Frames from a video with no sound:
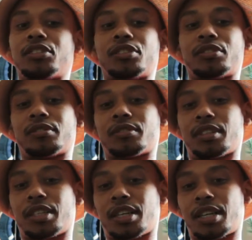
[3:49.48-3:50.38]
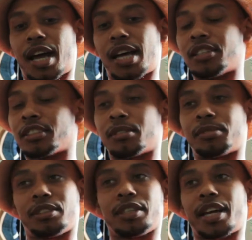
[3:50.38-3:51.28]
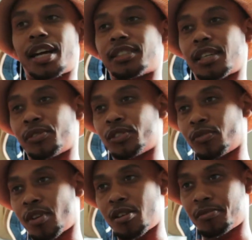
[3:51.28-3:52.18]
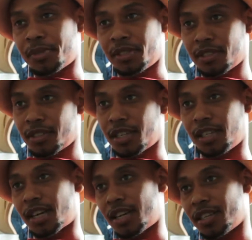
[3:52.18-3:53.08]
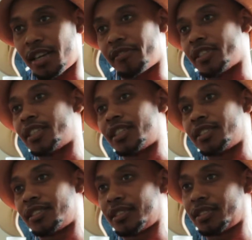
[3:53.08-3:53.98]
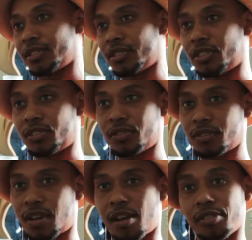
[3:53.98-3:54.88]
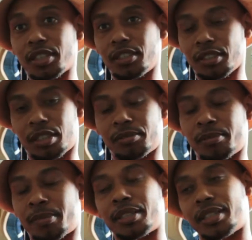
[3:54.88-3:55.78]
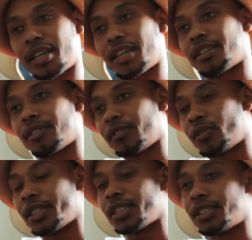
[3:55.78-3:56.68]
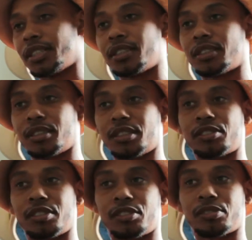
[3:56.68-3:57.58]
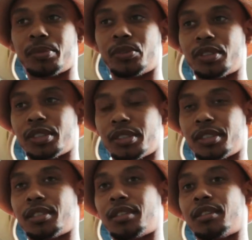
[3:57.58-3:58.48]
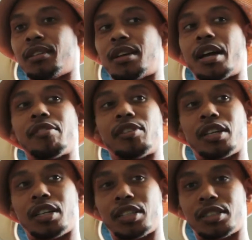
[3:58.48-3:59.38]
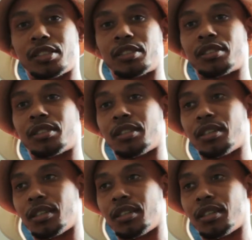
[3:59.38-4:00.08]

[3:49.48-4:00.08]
you know, I looked up to the guys that was around me a lot every day. You know, I really looked up to my dad for what he did in sports. And I have a cousin,